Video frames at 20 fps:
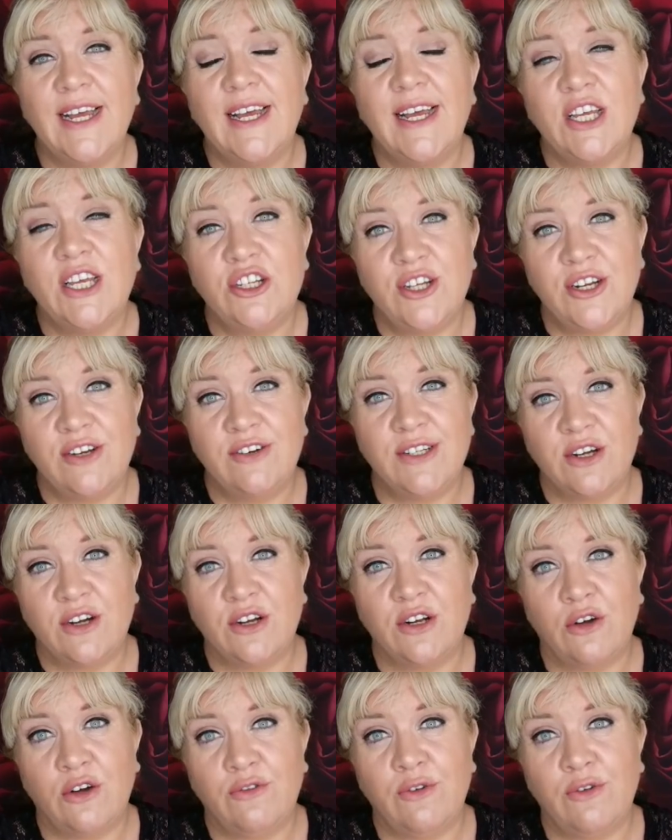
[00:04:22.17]
You generally
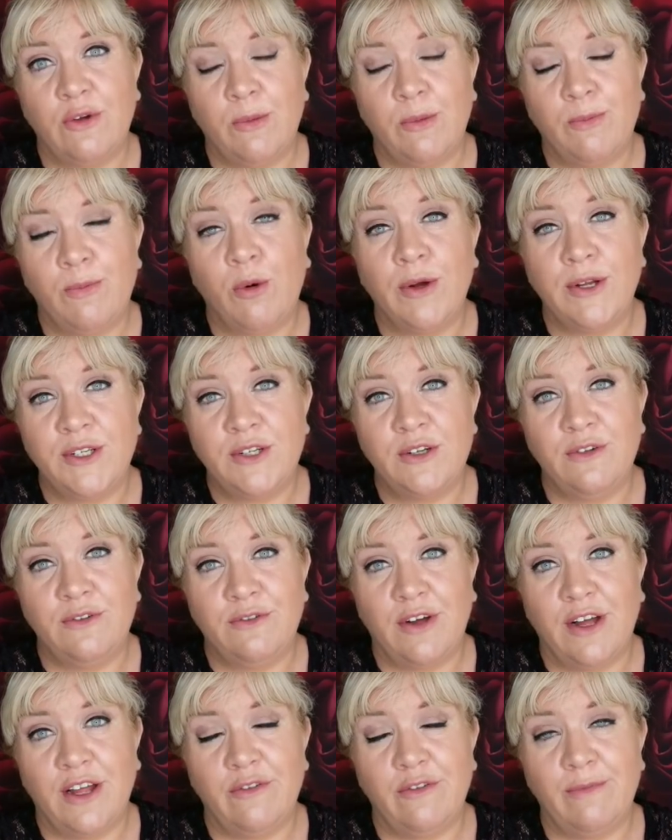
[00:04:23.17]
start off with
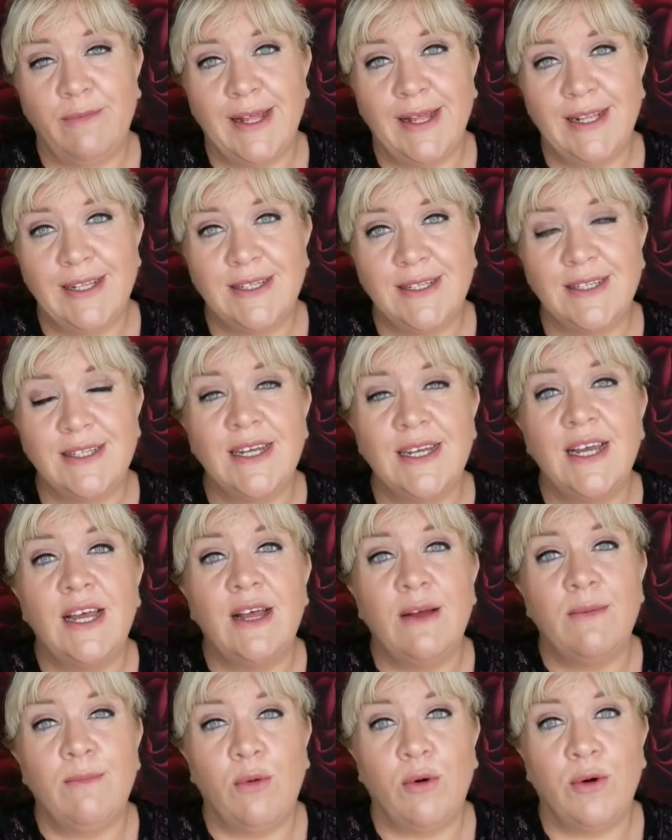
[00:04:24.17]
0.25 mils
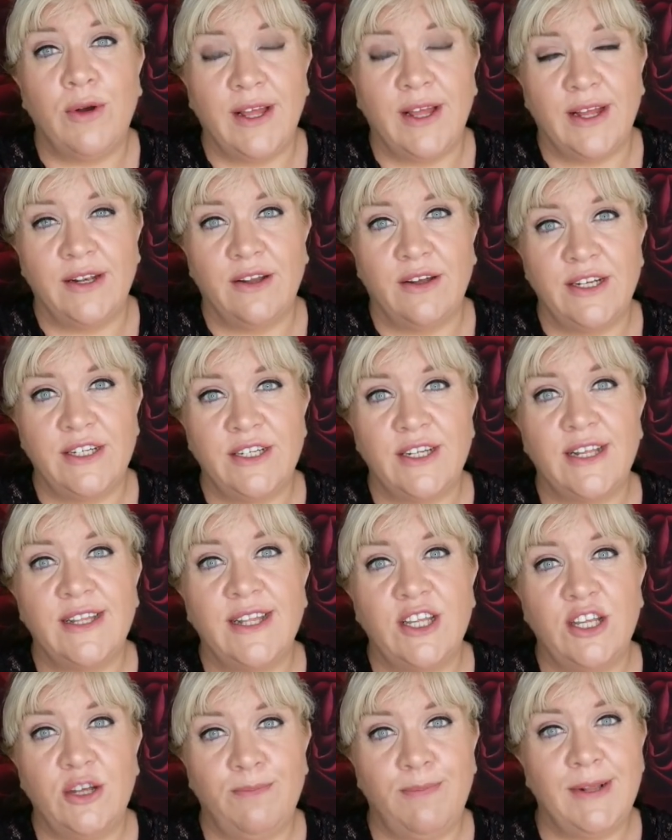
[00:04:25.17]
morning and night, and
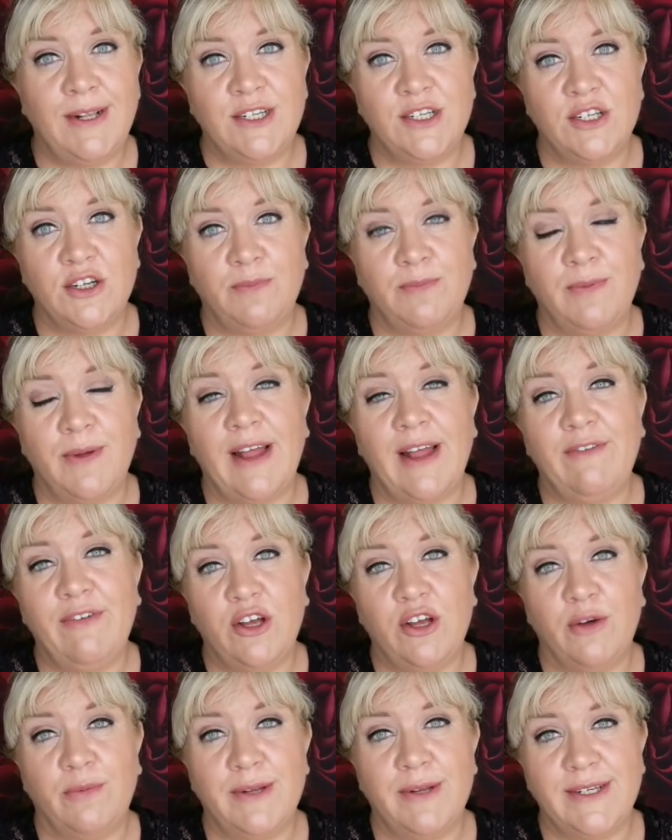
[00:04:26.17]
then you build it up every
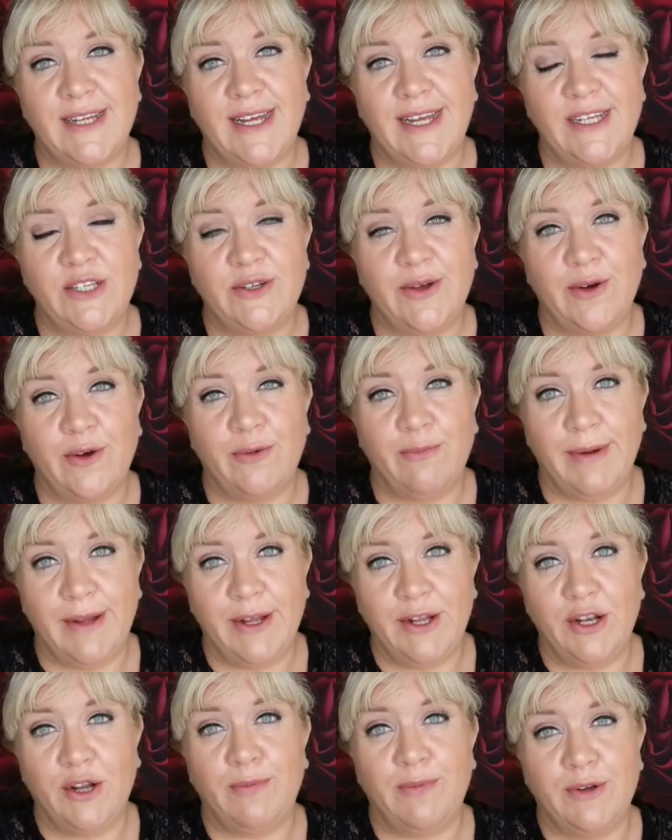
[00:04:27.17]
couple of days. You bring
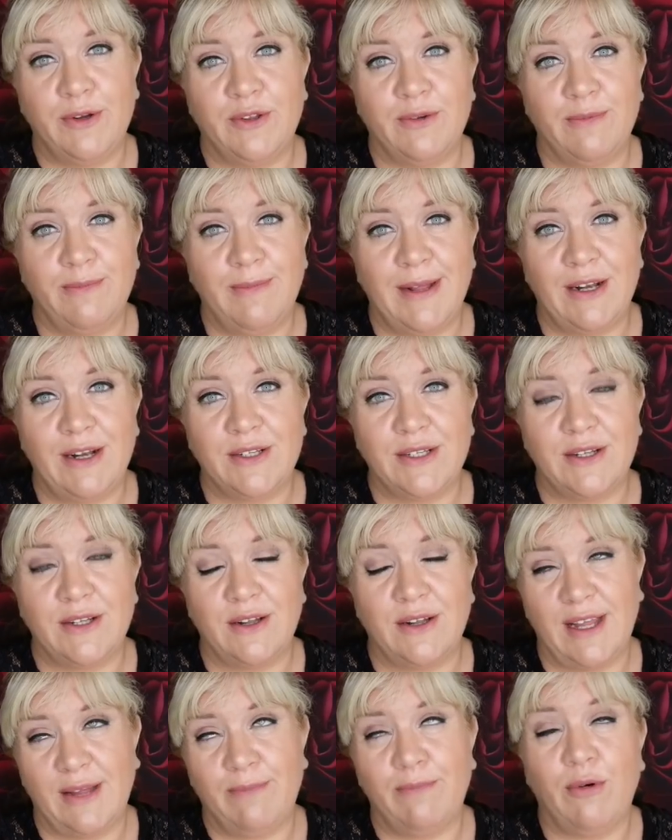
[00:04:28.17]
it up another mil or so,
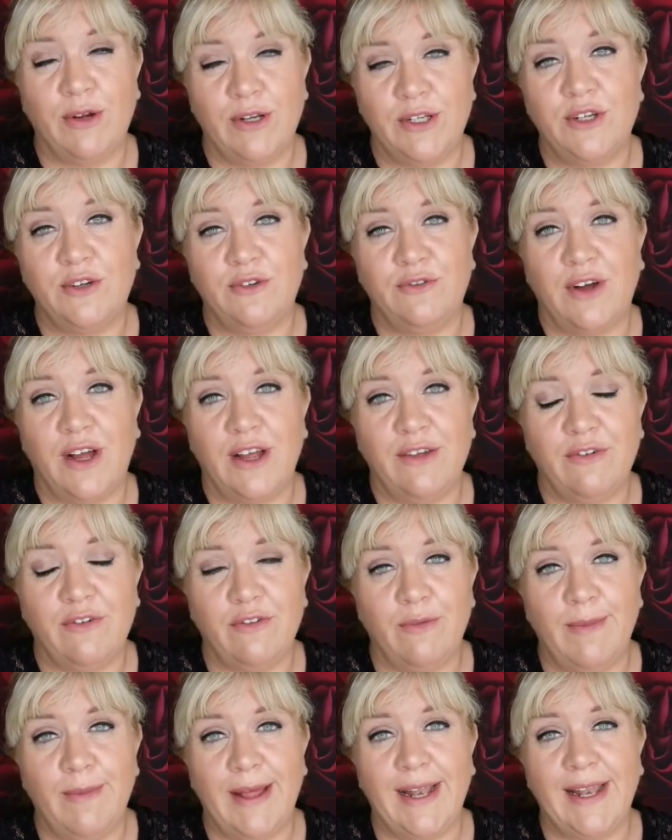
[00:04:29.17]
like 0.25 of
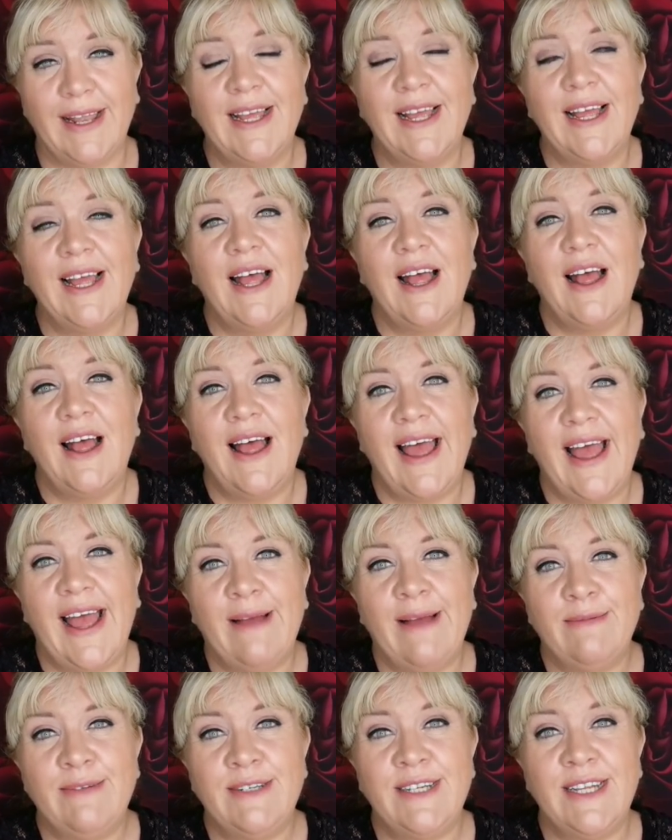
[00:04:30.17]
a mil,
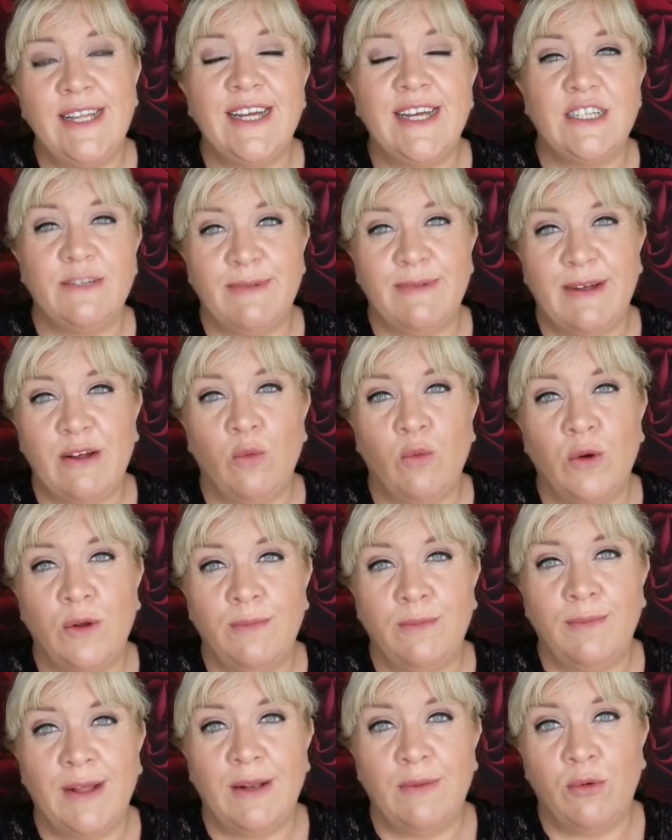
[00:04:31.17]
till you get to about 1
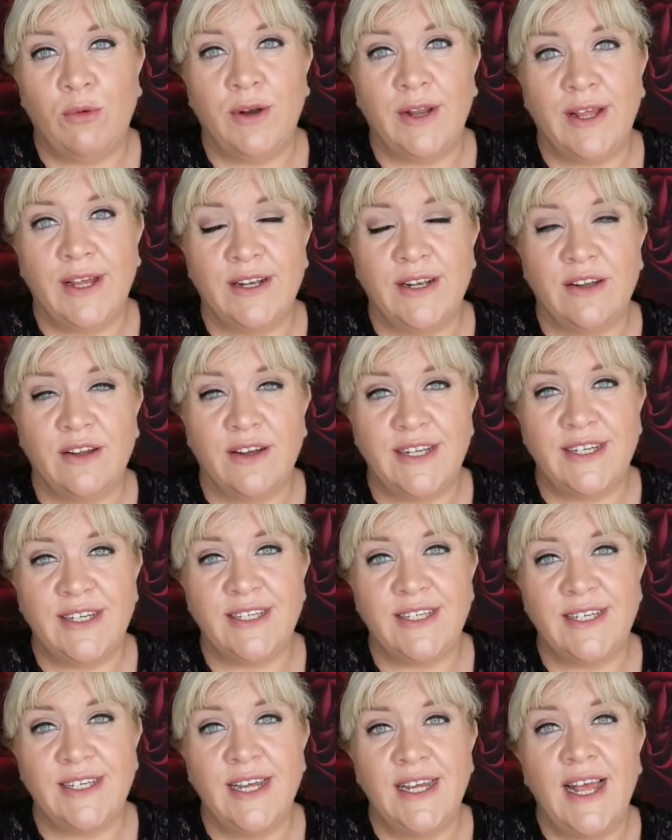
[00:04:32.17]
mil morning and
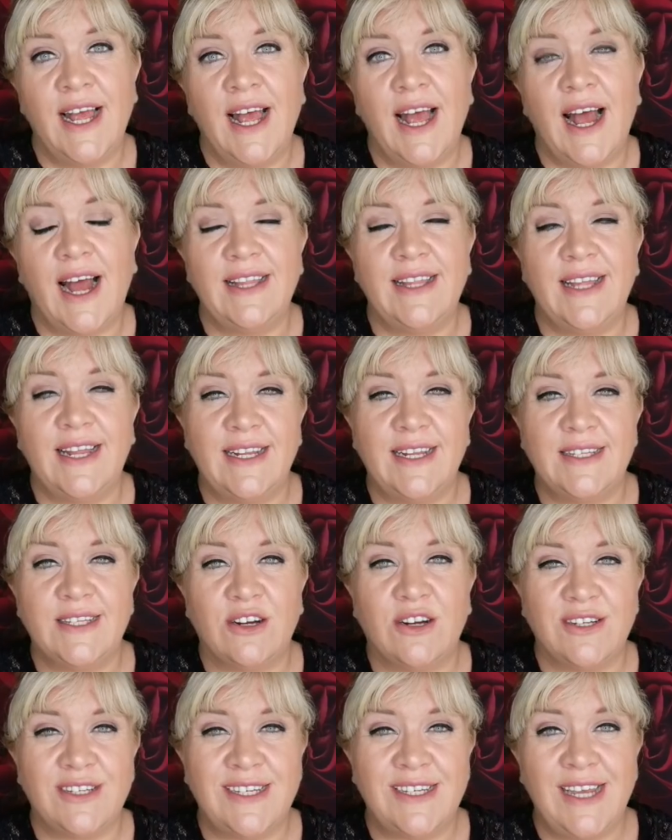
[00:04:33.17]
night, and then it
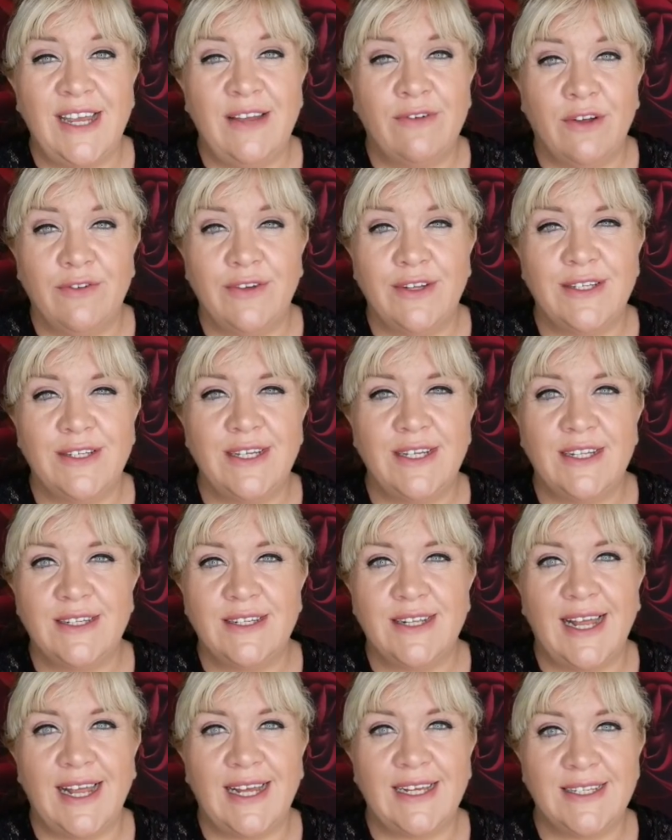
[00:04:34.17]
starts to even up. You see there's
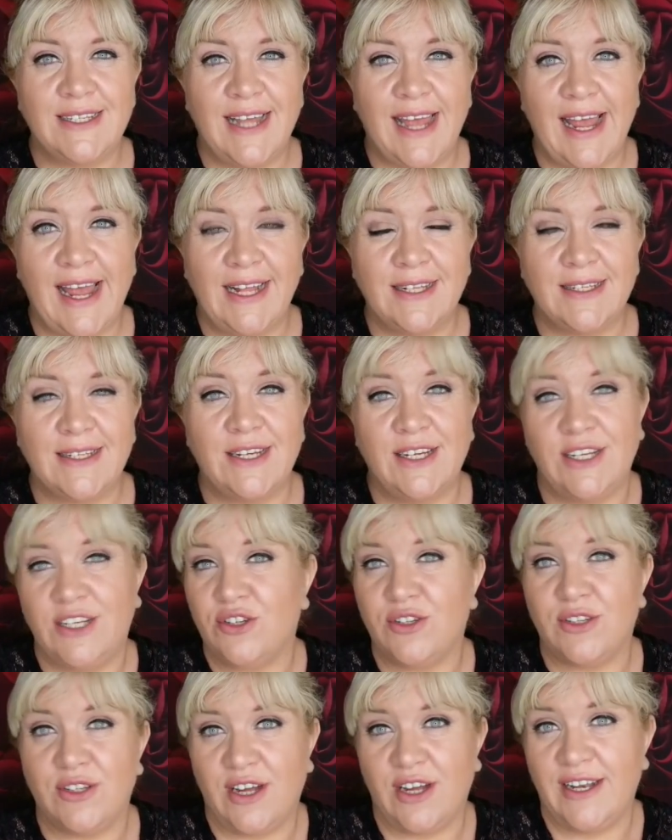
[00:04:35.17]
less gains, and you
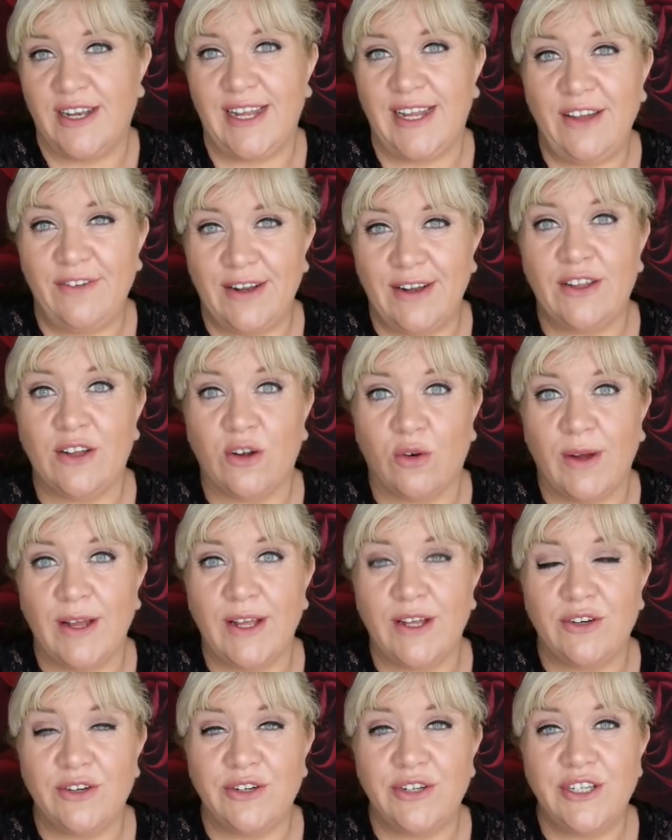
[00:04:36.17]
just kind of even end up
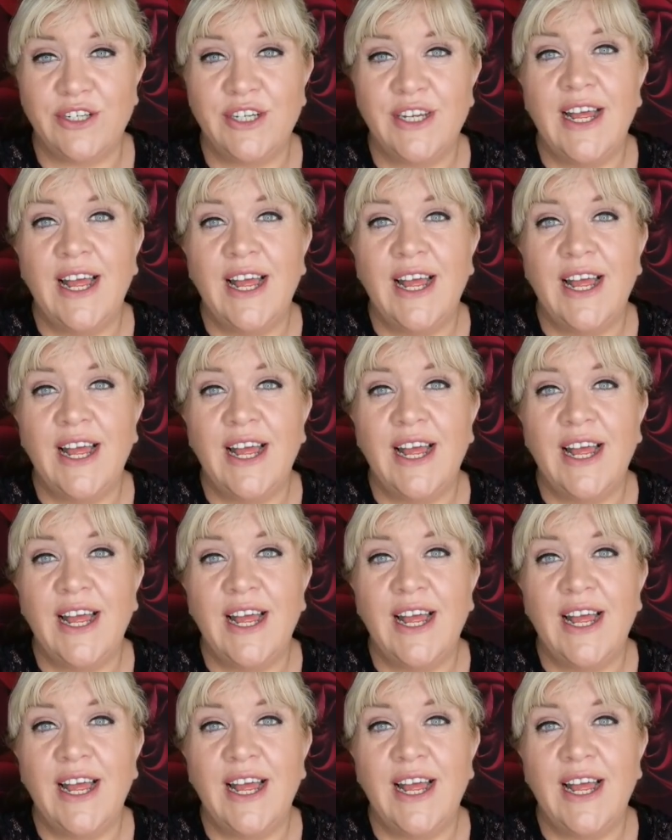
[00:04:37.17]
quite good.